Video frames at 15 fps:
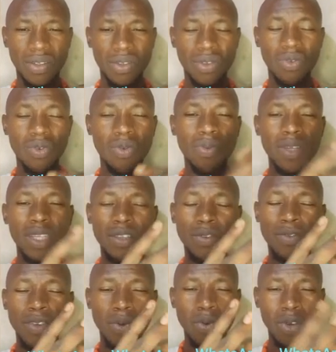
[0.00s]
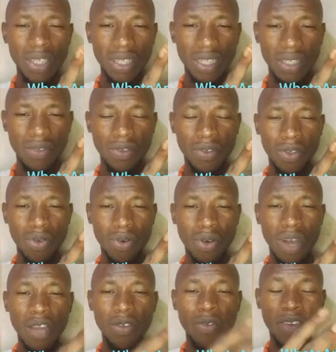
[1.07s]
So please, if you're watching this video
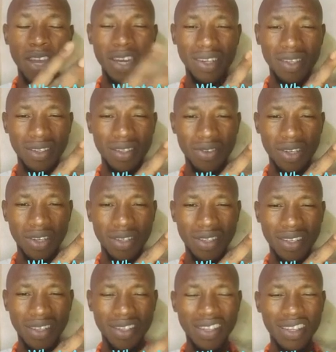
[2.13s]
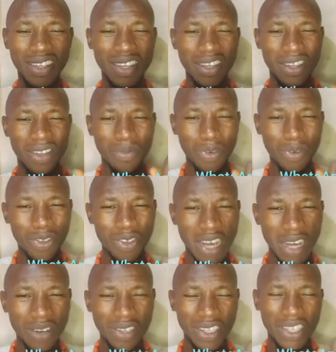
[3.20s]
and you find it interesting, put your
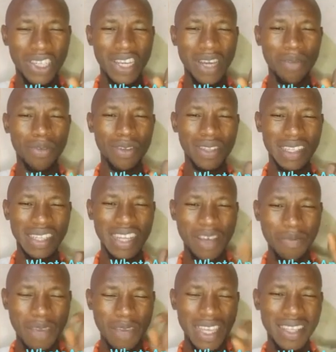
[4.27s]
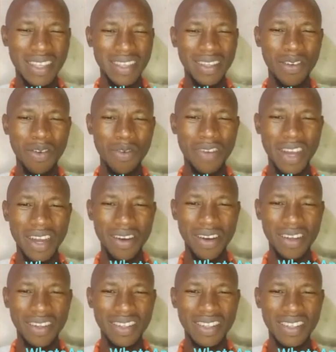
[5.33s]
hand on the share button and make it go
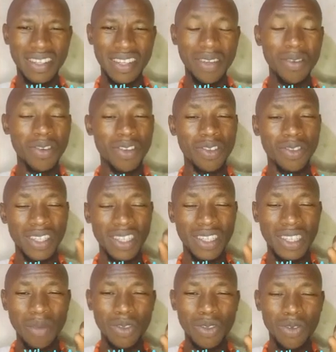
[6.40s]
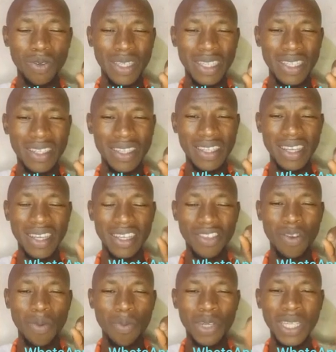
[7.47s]
viral. Because each time you do this,
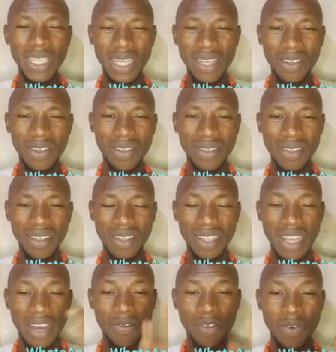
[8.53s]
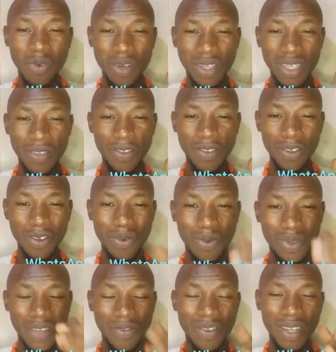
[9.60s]
somebody else that have not watched this video
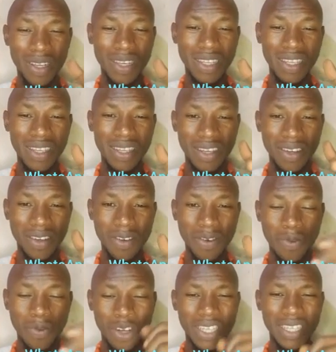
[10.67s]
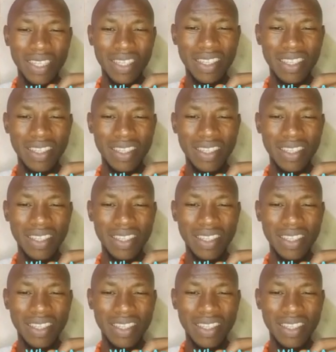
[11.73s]
will definitely watch it.